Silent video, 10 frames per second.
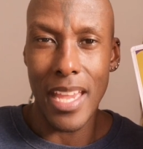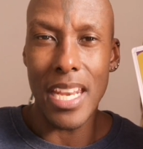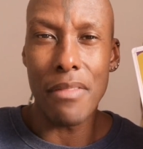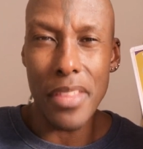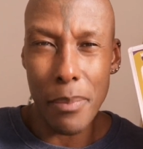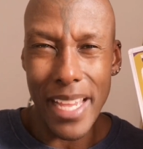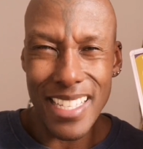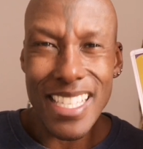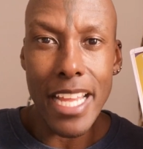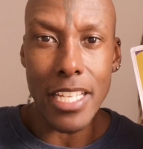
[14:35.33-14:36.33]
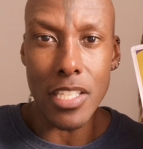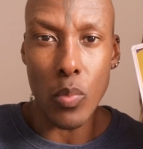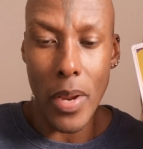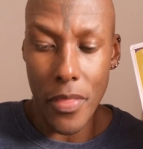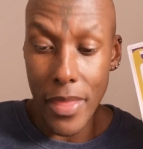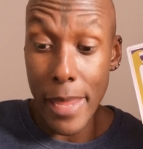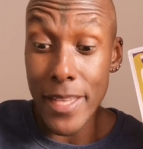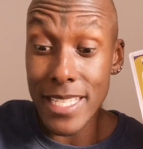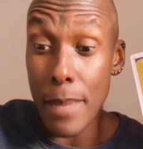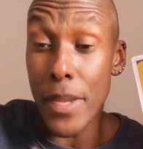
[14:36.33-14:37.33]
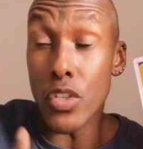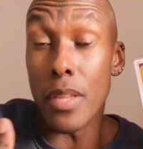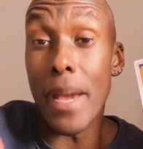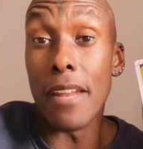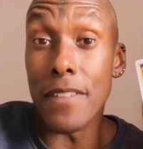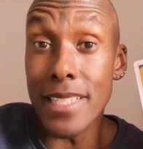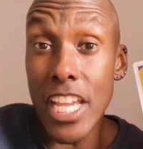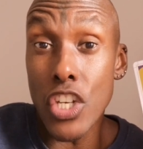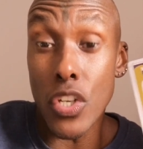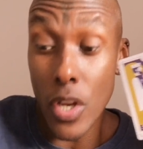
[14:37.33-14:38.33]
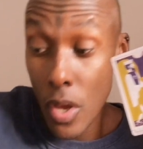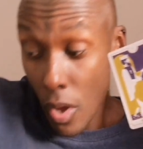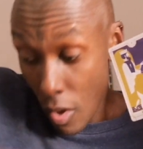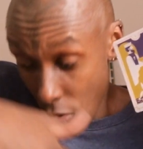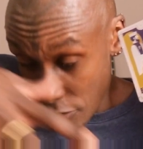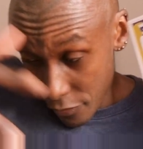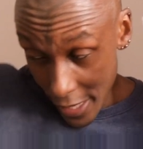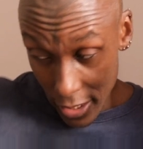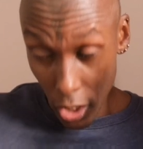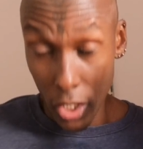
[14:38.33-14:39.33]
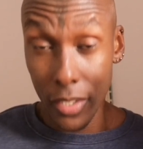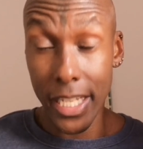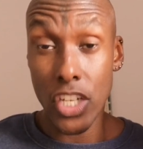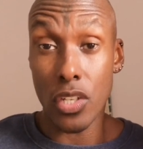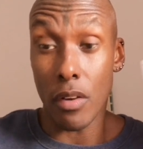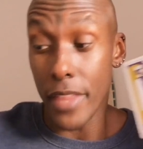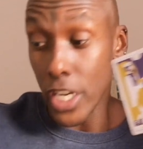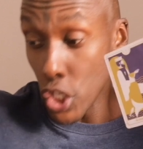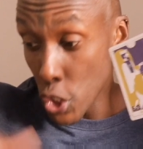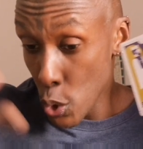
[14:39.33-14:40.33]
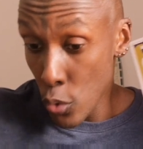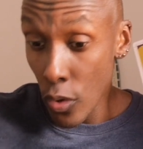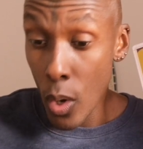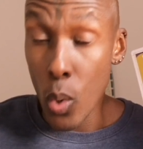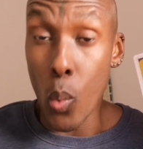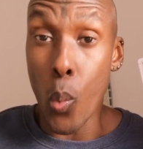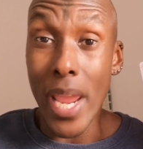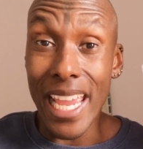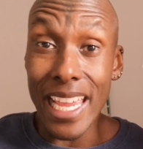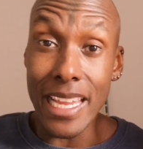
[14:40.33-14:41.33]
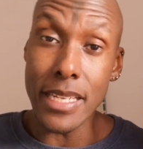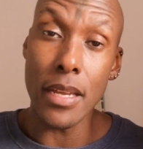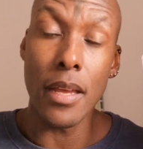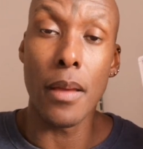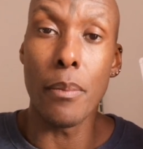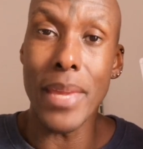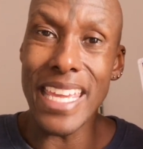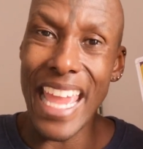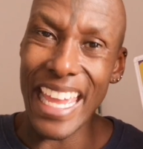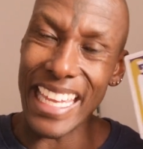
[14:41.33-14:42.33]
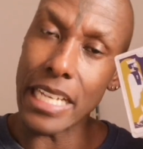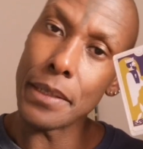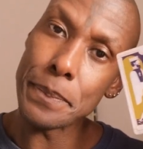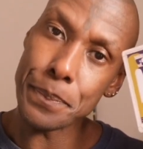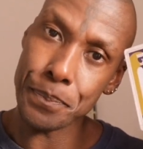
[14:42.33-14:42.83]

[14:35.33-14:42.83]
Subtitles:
and everything makes sense when they step into the manifestation of that creature, of that new winged being.